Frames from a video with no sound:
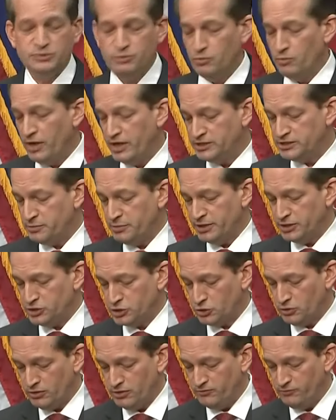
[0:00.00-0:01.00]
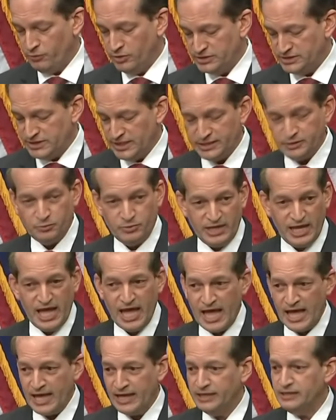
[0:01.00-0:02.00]
we wanted to make sure of was that we
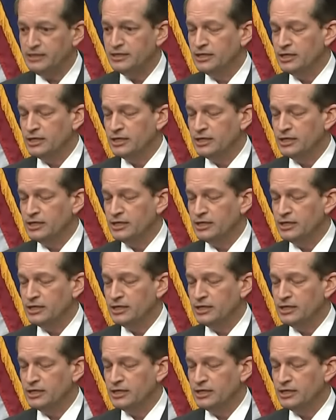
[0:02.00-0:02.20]
had,